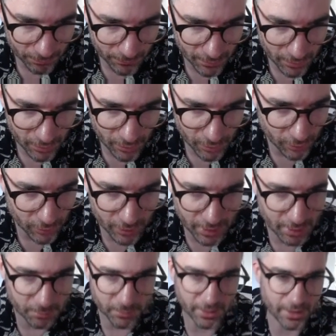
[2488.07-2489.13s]
You could
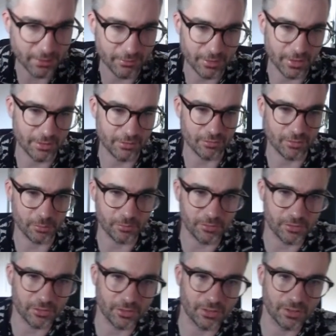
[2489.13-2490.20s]
keep layering these on top of
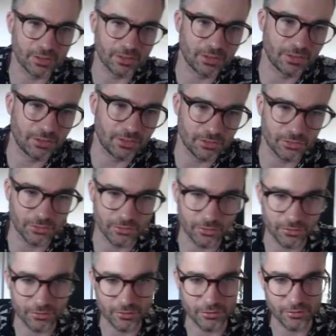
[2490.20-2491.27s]
each other. You could do all sorts
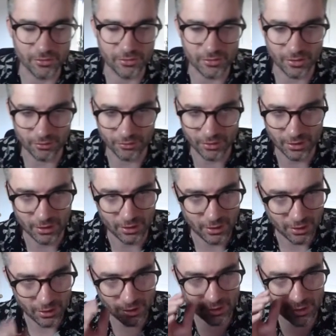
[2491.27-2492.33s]
of interesting stuff.
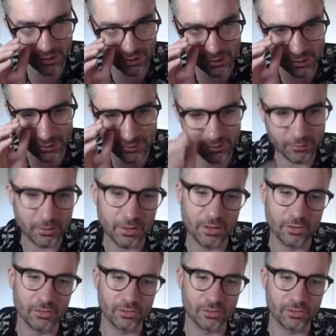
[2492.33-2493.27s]
Okay, last thing we're going to do